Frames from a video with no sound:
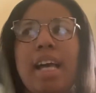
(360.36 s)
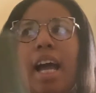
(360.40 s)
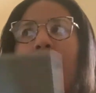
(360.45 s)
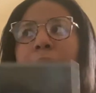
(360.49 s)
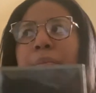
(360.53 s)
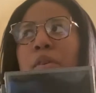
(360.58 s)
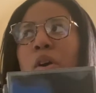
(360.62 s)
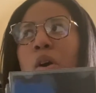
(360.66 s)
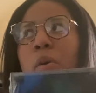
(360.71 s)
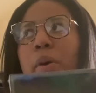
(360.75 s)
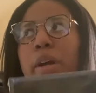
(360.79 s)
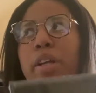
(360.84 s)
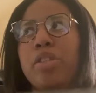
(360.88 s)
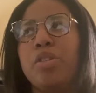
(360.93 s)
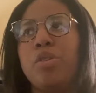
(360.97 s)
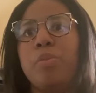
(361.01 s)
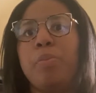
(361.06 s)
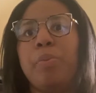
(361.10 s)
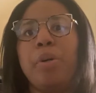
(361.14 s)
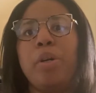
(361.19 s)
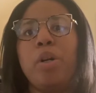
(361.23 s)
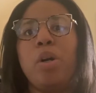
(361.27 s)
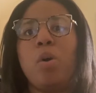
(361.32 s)
I'm going
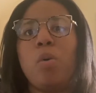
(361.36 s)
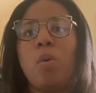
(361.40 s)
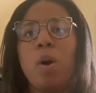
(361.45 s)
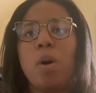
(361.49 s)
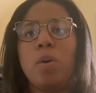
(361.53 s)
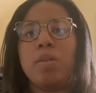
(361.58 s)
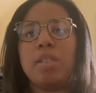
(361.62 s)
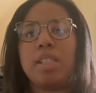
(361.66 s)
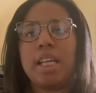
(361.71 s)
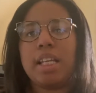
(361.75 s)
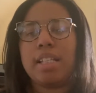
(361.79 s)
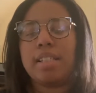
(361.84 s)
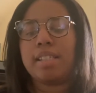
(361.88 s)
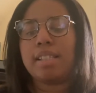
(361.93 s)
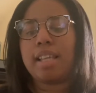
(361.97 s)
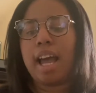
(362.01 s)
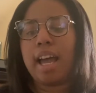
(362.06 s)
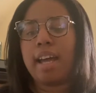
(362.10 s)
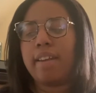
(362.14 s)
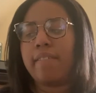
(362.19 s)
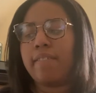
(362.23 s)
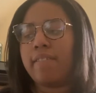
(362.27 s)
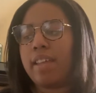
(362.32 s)
to put quotes
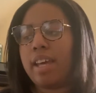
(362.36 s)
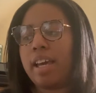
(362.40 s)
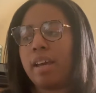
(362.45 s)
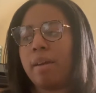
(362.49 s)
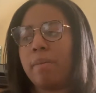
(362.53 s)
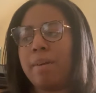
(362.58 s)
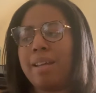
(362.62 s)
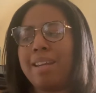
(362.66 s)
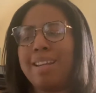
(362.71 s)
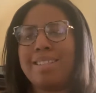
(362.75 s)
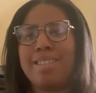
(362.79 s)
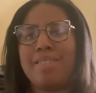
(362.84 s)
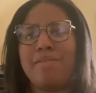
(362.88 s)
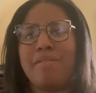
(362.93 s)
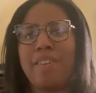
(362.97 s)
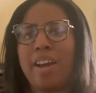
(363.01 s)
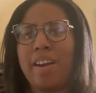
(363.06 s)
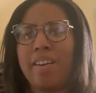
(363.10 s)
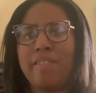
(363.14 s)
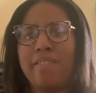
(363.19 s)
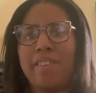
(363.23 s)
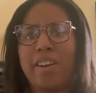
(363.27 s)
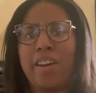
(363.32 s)
inside of them and it's a
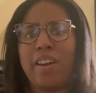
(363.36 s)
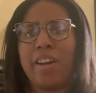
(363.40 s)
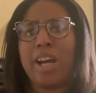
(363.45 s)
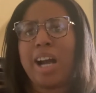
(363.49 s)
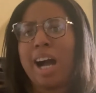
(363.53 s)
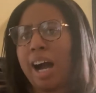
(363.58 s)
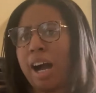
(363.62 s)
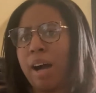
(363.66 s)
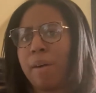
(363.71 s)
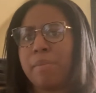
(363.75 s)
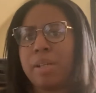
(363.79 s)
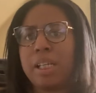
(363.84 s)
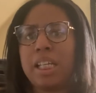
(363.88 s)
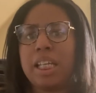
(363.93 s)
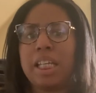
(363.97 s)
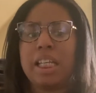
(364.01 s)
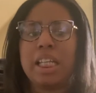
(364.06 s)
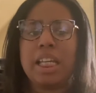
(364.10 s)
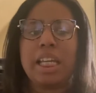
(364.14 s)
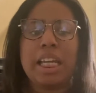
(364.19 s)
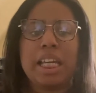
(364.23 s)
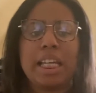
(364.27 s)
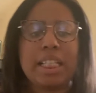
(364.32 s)
very, very common
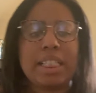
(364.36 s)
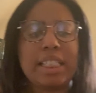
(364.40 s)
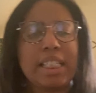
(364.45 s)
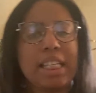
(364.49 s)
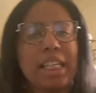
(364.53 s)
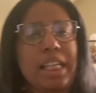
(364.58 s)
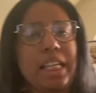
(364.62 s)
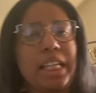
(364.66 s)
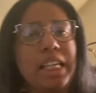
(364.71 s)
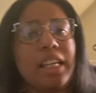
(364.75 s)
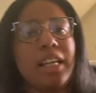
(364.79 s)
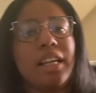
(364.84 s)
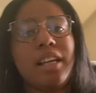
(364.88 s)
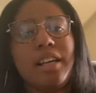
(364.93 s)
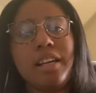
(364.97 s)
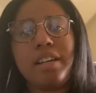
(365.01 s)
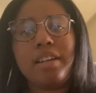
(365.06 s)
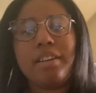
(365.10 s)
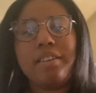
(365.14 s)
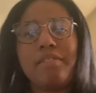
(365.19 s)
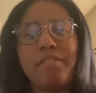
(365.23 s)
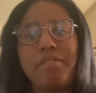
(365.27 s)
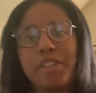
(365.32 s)
and easy
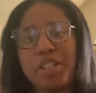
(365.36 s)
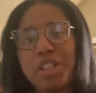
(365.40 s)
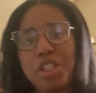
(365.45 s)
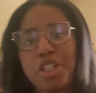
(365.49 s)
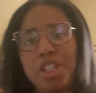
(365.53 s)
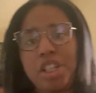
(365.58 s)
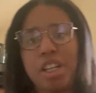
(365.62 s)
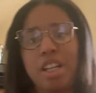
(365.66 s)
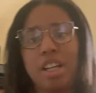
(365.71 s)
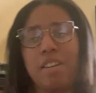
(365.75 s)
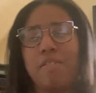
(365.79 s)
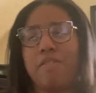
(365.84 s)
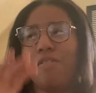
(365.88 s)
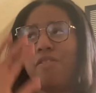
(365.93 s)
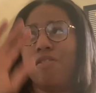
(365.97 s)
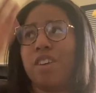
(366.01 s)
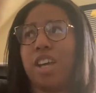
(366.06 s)
vision,